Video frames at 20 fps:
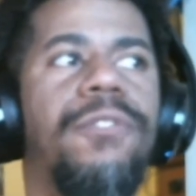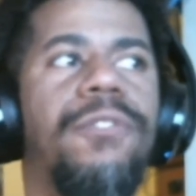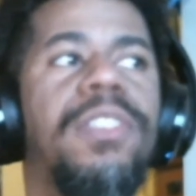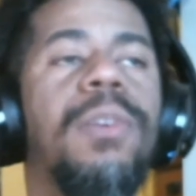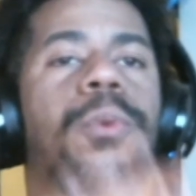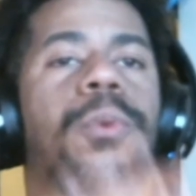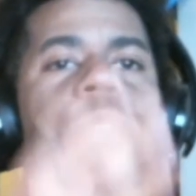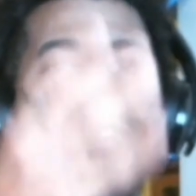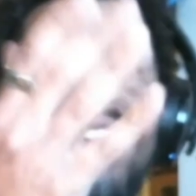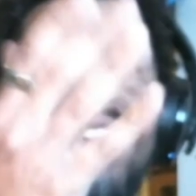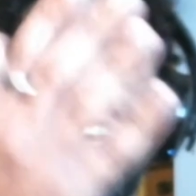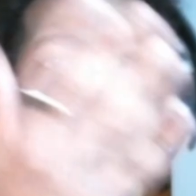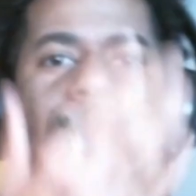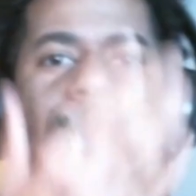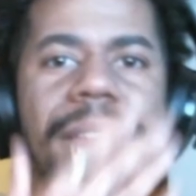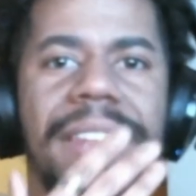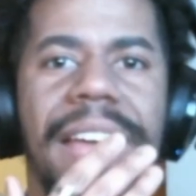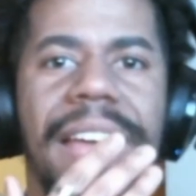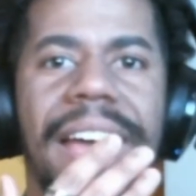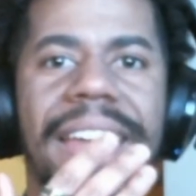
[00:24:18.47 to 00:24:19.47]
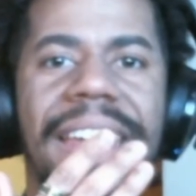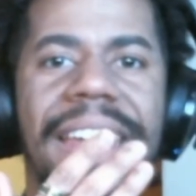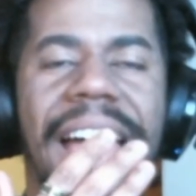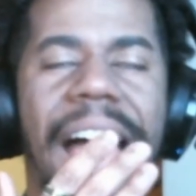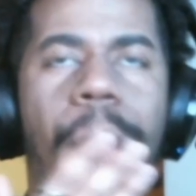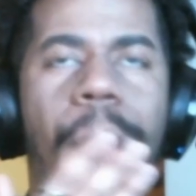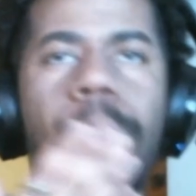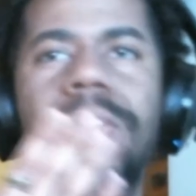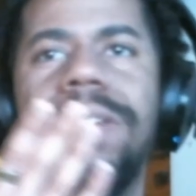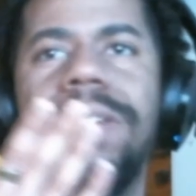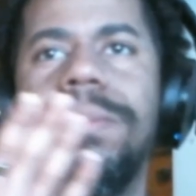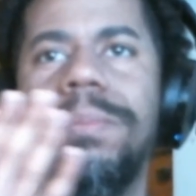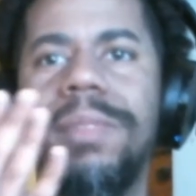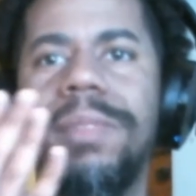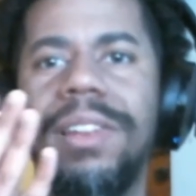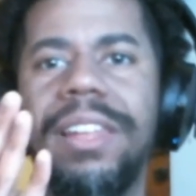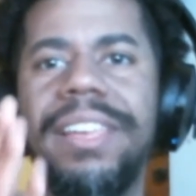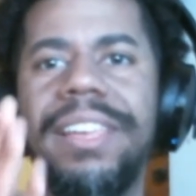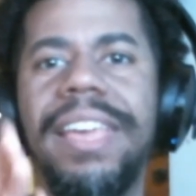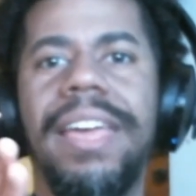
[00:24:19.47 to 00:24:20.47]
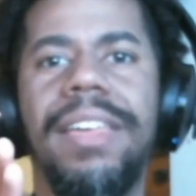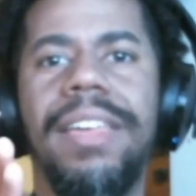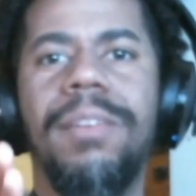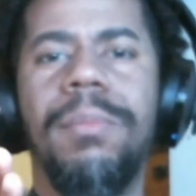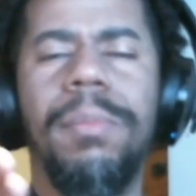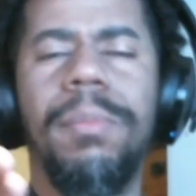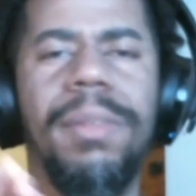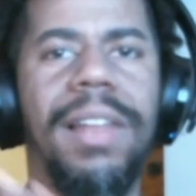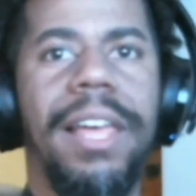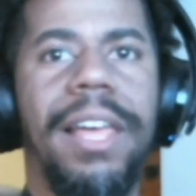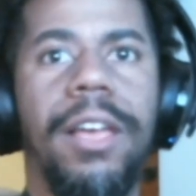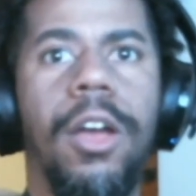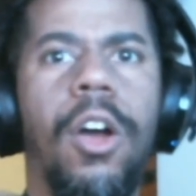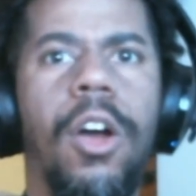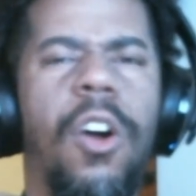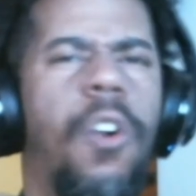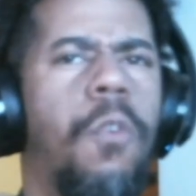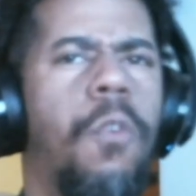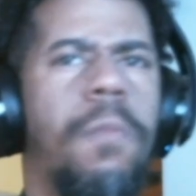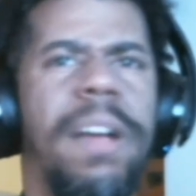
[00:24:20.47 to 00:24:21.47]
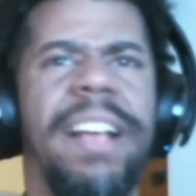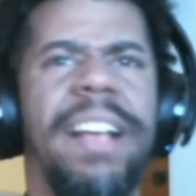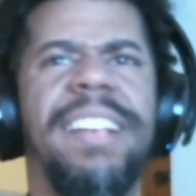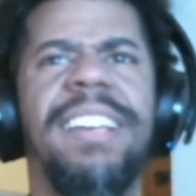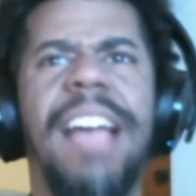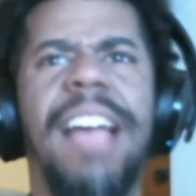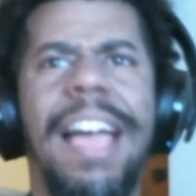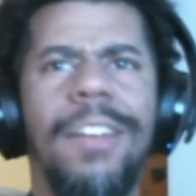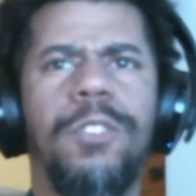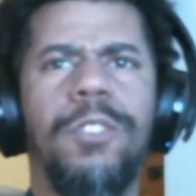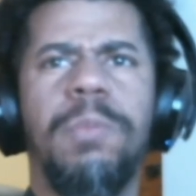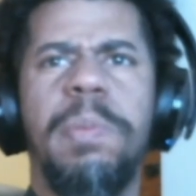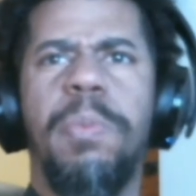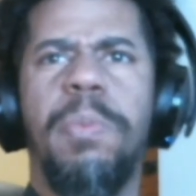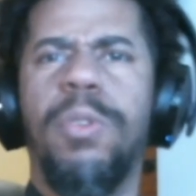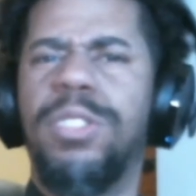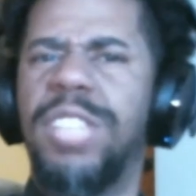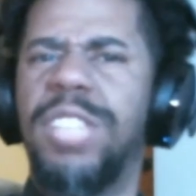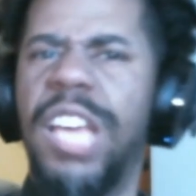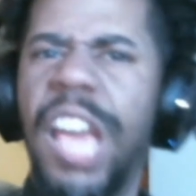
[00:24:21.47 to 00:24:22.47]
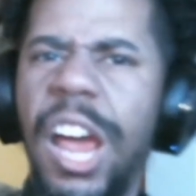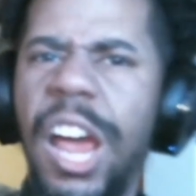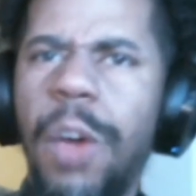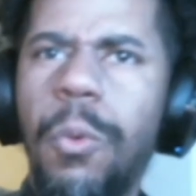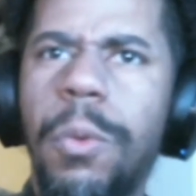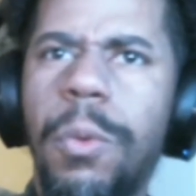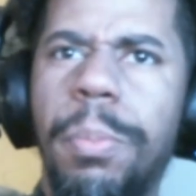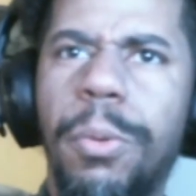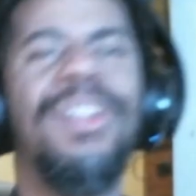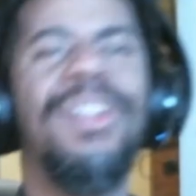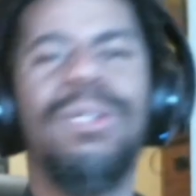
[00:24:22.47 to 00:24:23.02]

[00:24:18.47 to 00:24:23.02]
he were telling me that, I wouldn't look at him and be like, oh my God, these people are terrible.